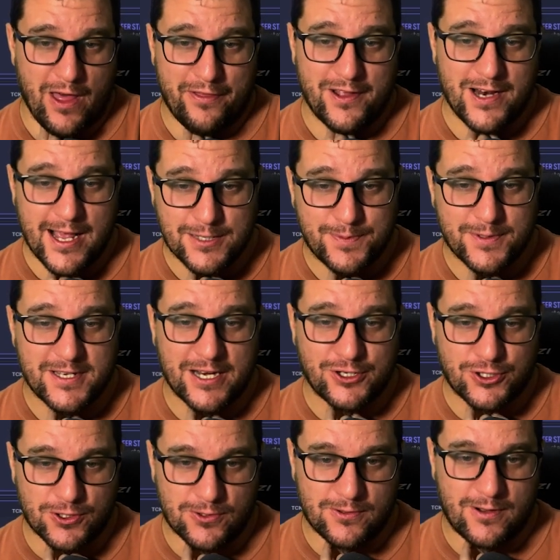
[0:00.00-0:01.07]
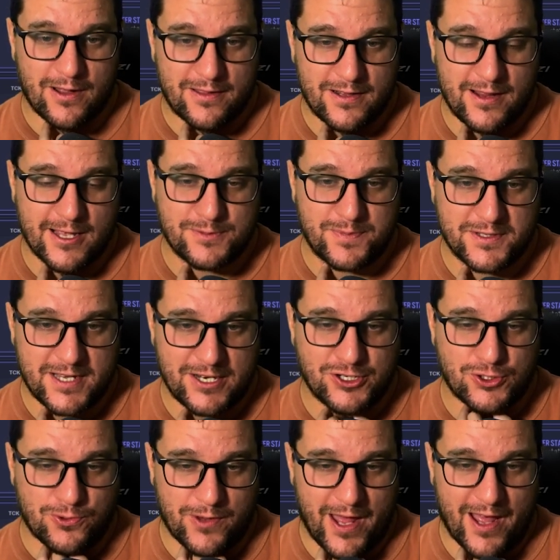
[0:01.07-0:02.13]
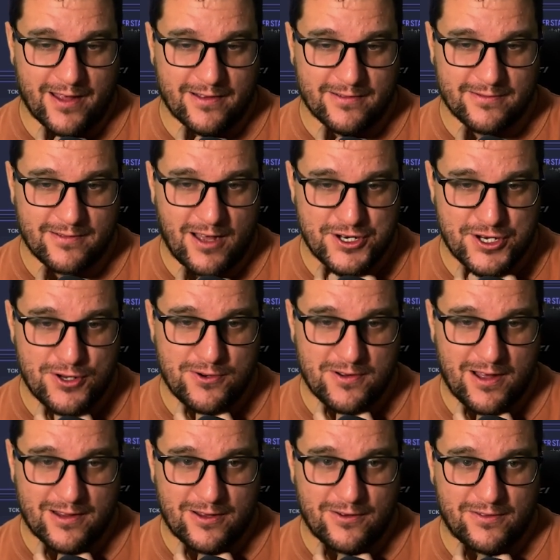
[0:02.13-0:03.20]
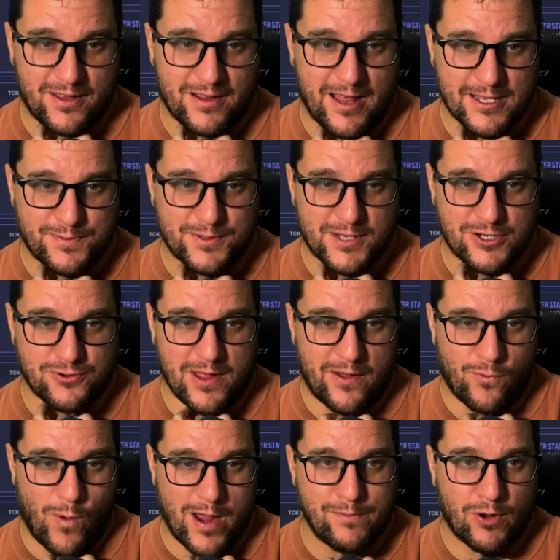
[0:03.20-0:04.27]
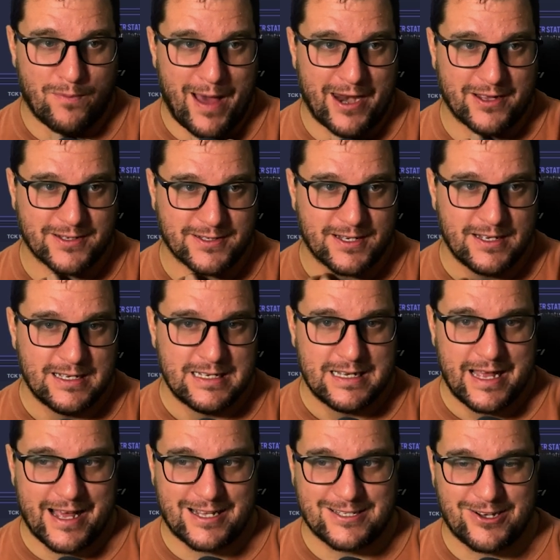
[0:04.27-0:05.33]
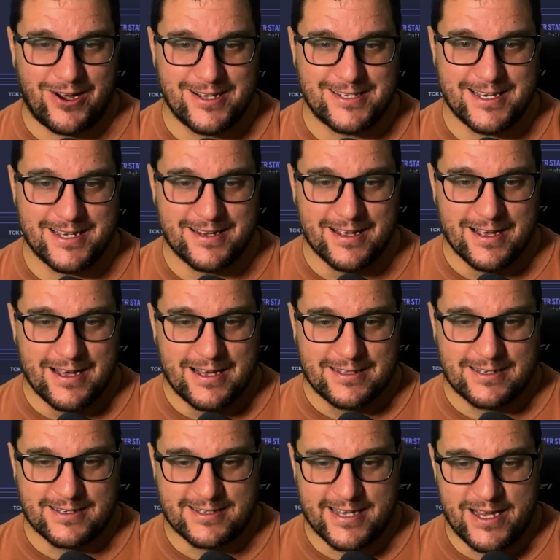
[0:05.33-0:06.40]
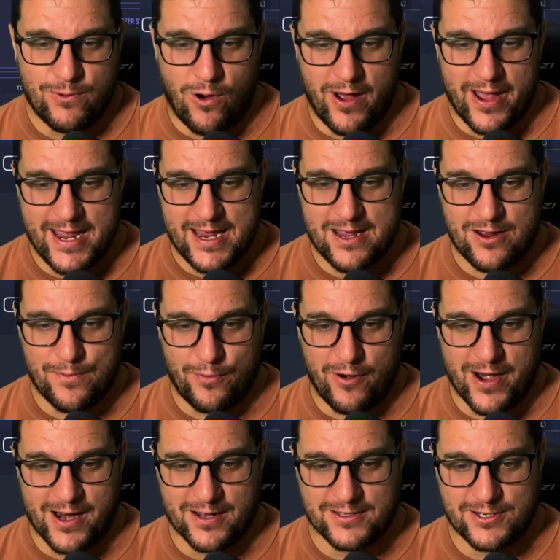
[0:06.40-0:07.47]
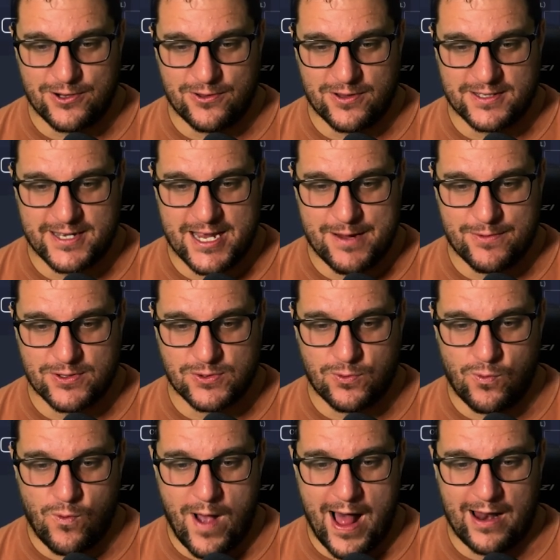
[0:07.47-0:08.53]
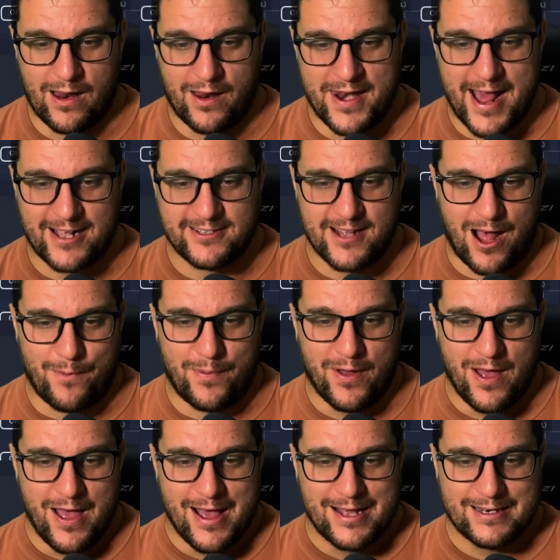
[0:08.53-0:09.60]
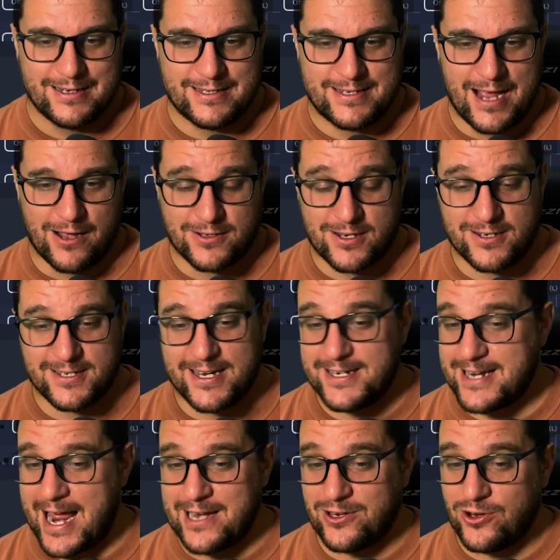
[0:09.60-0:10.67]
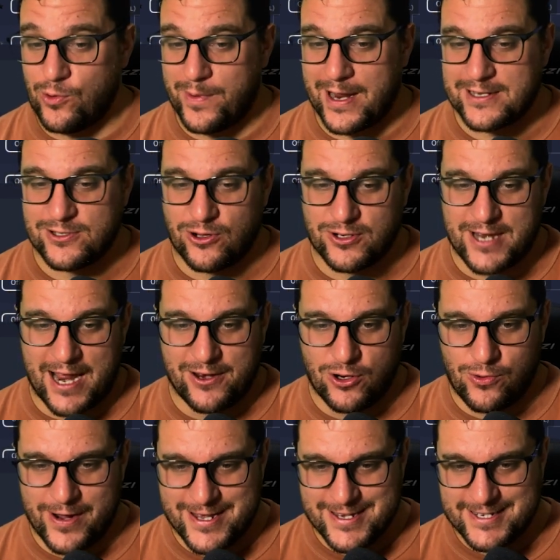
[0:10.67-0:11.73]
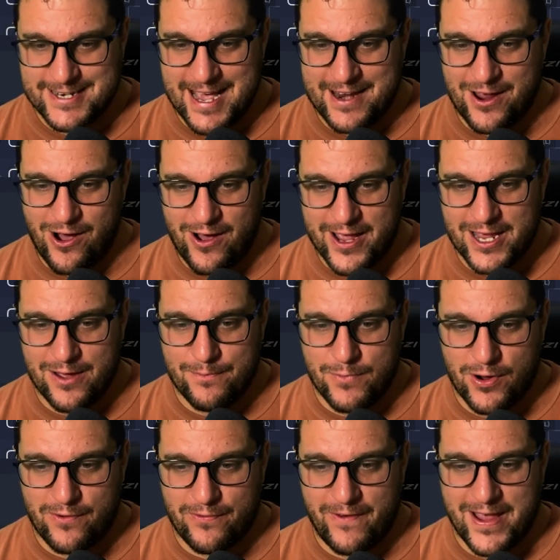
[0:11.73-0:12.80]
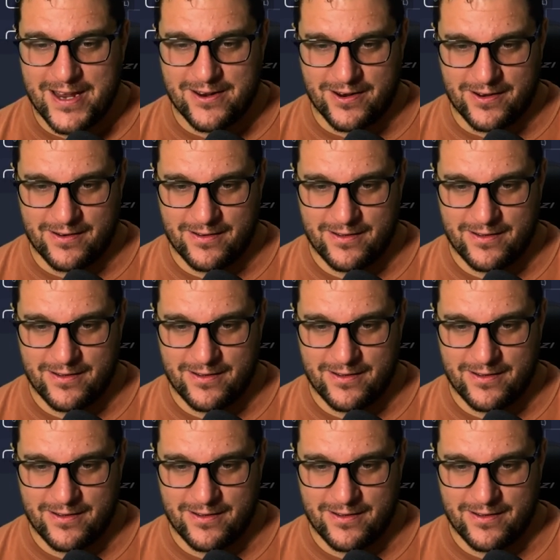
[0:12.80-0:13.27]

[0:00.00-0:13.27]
I think there's potential there. I do think there's potential there. Wayne McManus, excited to see what he can bring to the team as well. Next up, I was going to say Daniel, but that's not Daniel. It's Danai McFadyen.